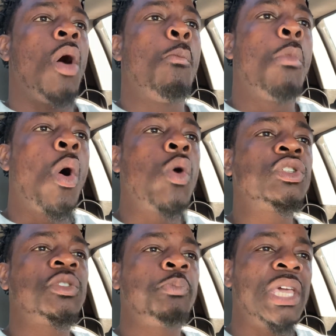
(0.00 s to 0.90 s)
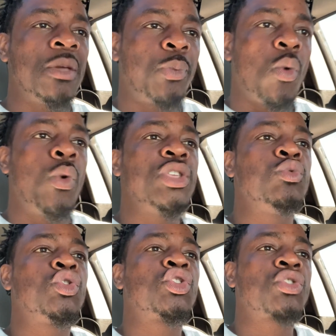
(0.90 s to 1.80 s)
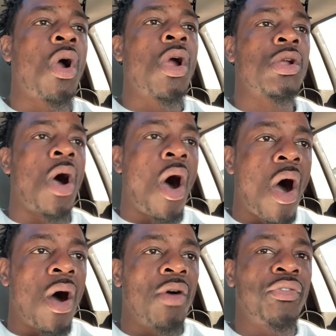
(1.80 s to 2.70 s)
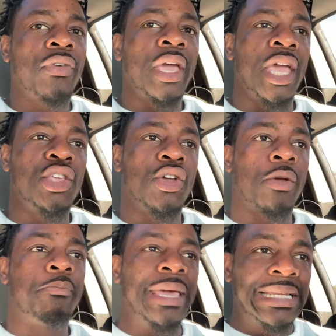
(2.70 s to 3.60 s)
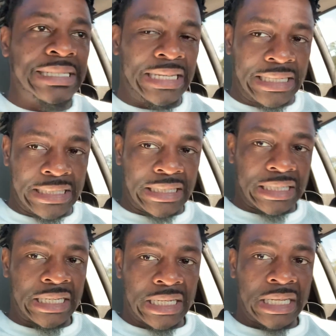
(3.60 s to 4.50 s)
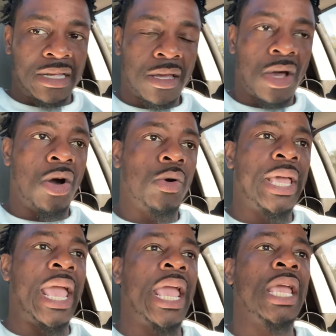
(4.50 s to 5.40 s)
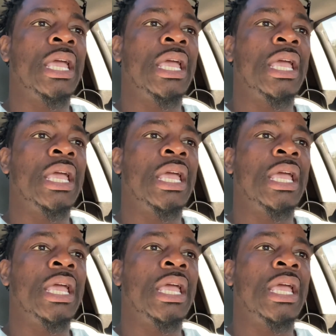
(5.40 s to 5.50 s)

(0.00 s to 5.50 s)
most people, when you start off in your business, okay,